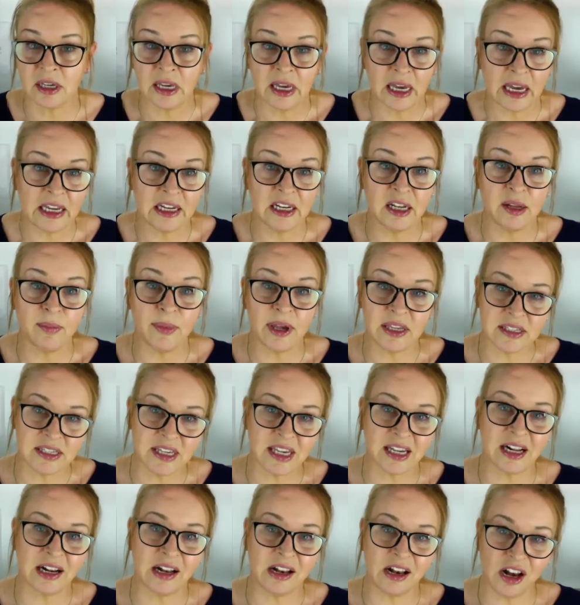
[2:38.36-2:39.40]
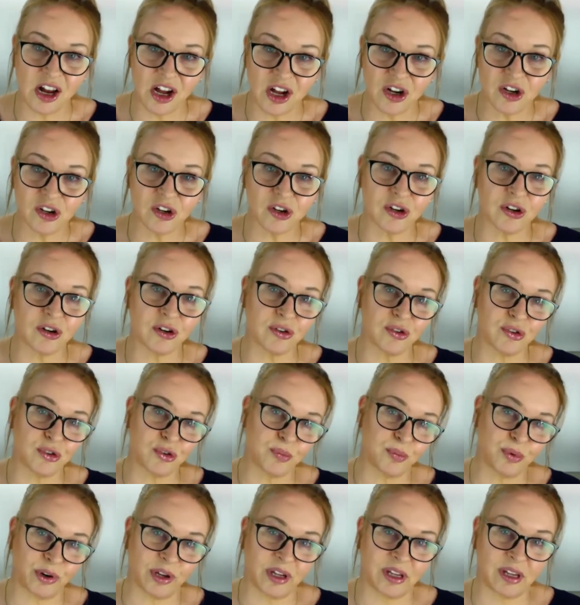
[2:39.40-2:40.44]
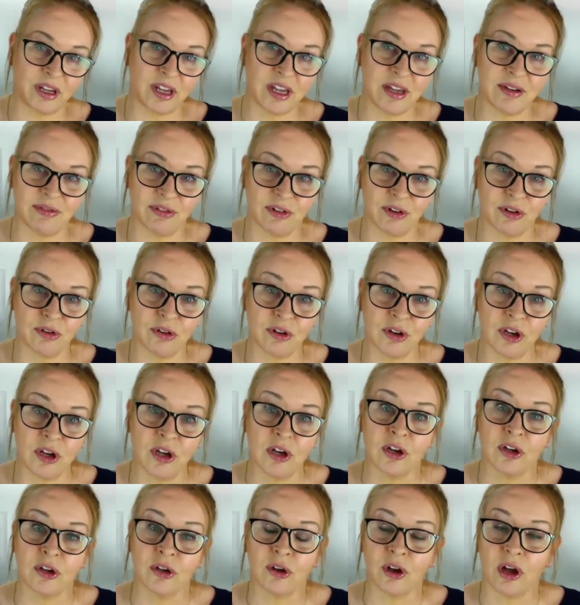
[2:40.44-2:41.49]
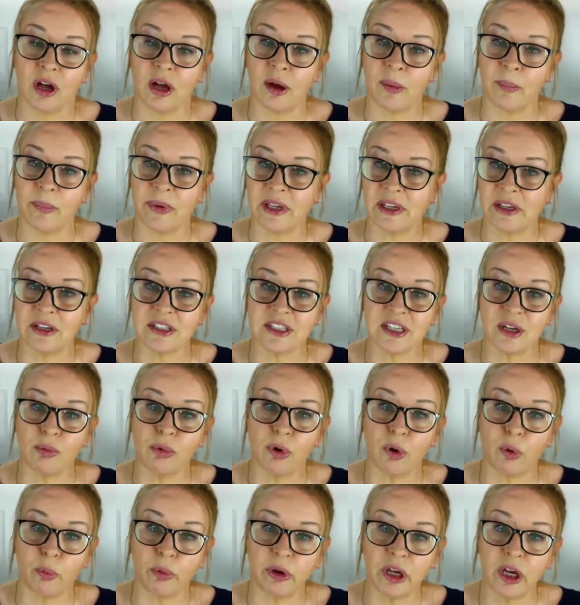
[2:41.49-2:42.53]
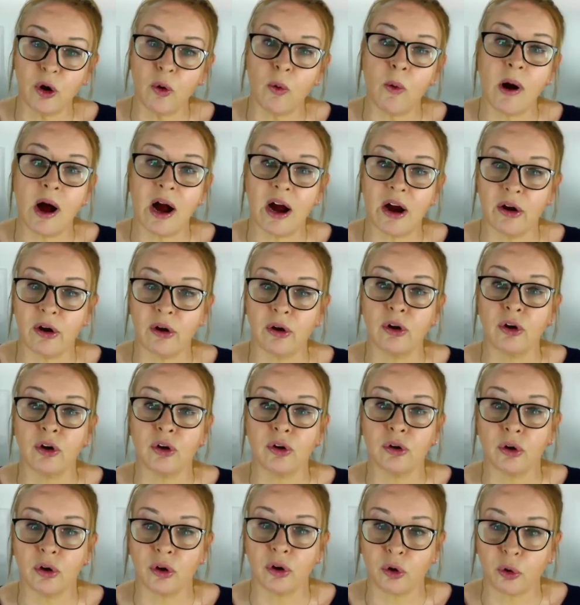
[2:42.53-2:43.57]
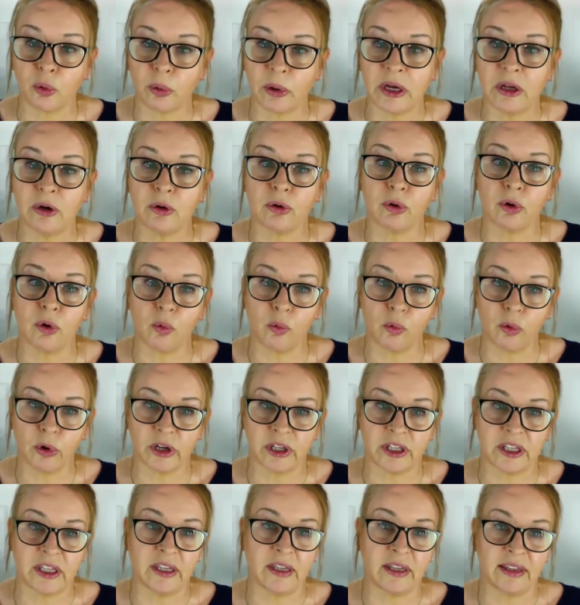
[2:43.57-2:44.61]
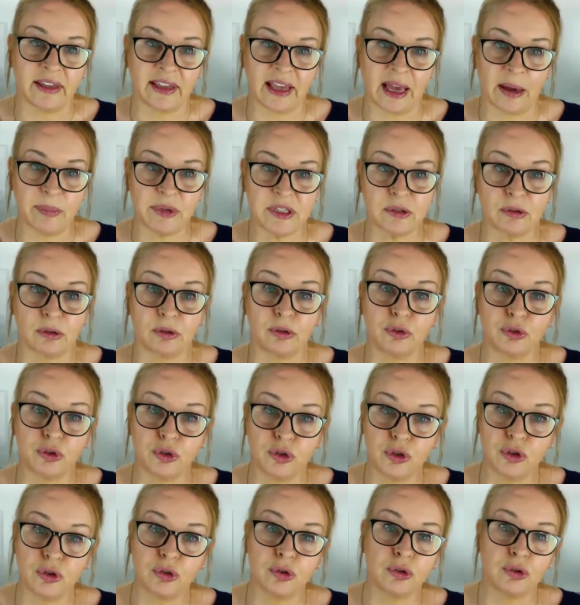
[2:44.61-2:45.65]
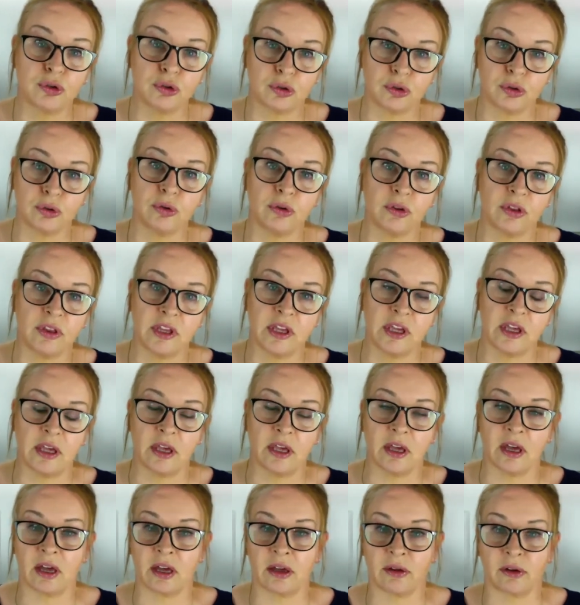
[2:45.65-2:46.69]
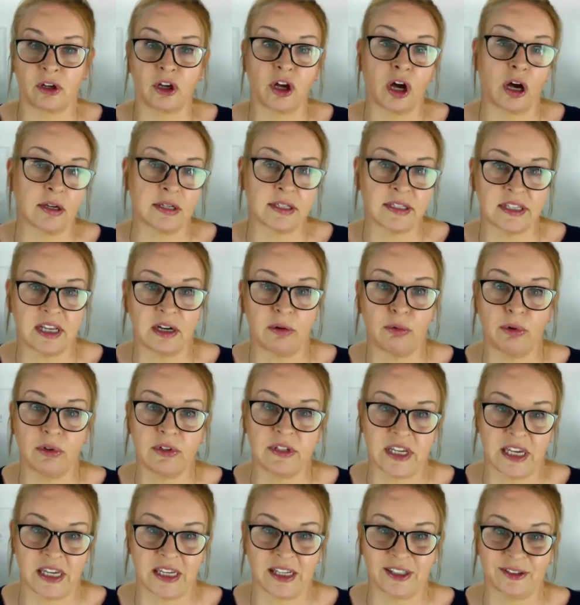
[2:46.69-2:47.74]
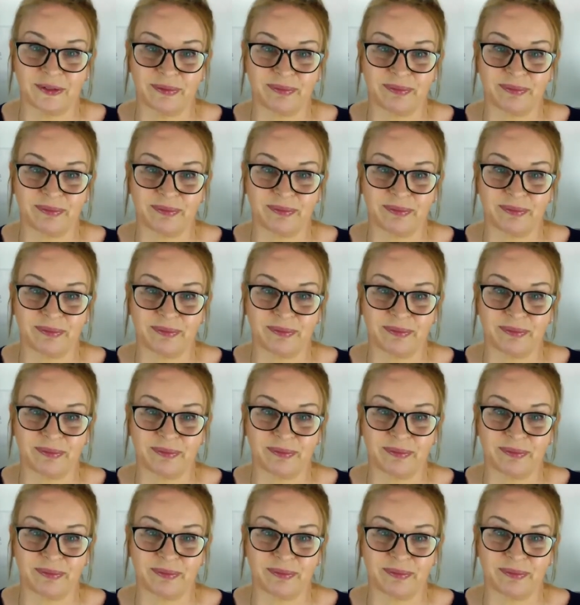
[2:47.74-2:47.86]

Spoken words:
And it may take longer to break even because it will require greater working capital due to the cost they would take.